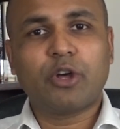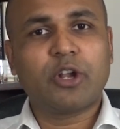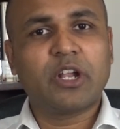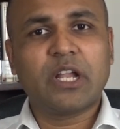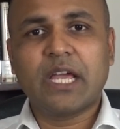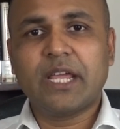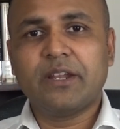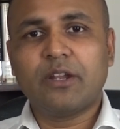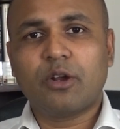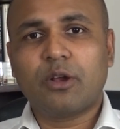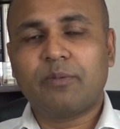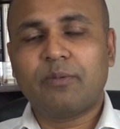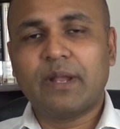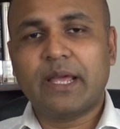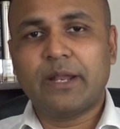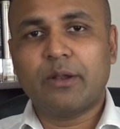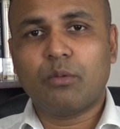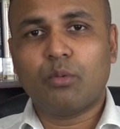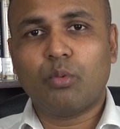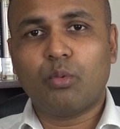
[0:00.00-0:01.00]
online or
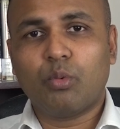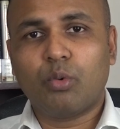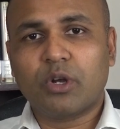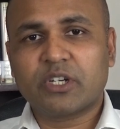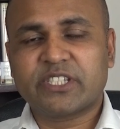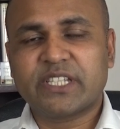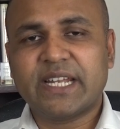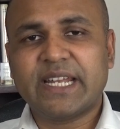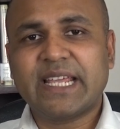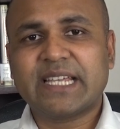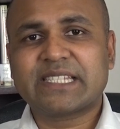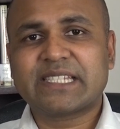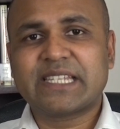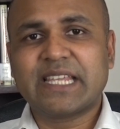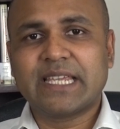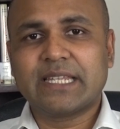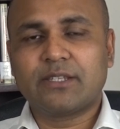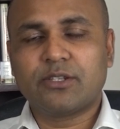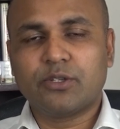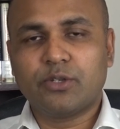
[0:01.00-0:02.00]
offline, what's the next
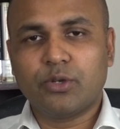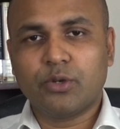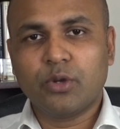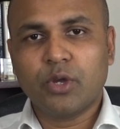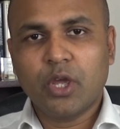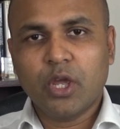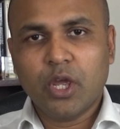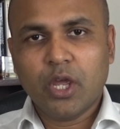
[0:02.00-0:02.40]
thing to do?